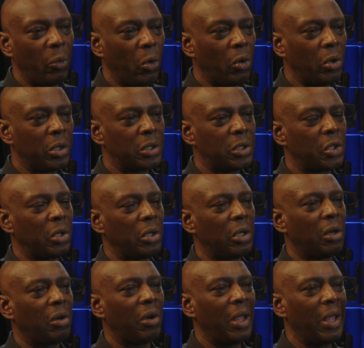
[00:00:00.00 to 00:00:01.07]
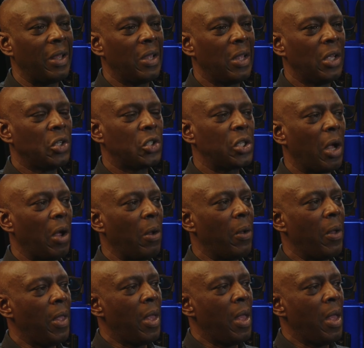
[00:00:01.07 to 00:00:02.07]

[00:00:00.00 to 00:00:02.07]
Walker to a degree. So